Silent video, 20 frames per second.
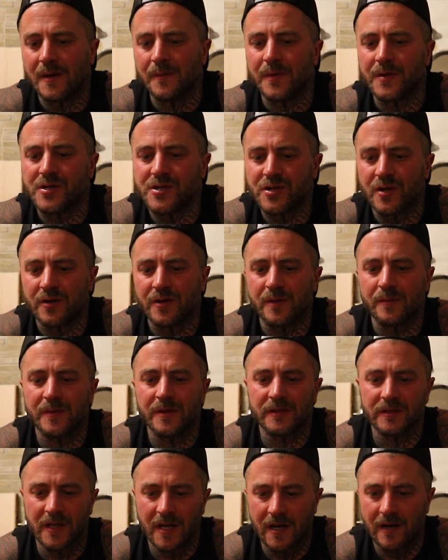but show them
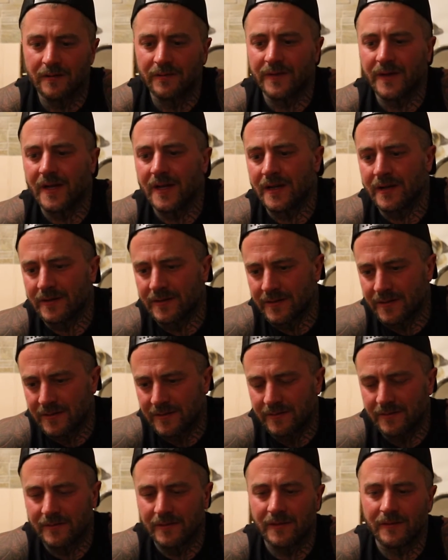the love and
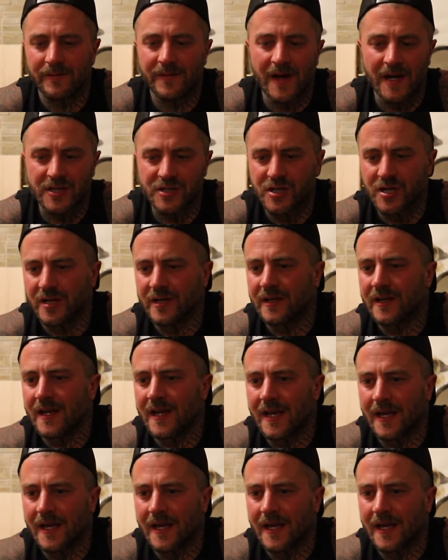affection